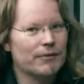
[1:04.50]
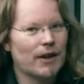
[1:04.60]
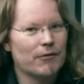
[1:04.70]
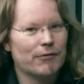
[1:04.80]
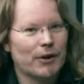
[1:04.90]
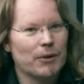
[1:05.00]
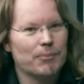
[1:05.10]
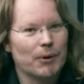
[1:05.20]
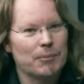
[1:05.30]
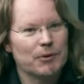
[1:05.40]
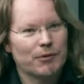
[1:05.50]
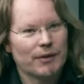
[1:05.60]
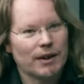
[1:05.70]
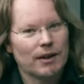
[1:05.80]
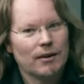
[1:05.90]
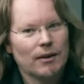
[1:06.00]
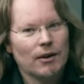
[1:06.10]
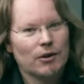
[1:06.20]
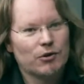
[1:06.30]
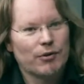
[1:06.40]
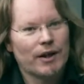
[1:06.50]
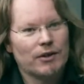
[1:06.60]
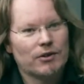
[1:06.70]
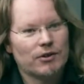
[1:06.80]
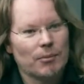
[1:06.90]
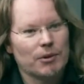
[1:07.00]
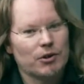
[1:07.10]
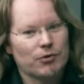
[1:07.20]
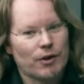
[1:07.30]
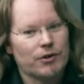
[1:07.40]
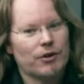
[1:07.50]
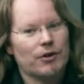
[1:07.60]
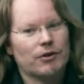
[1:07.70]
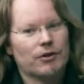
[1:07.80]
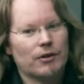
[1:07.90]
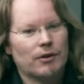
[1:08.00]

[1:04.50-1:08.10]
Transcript: very purposefully changed some of the structures,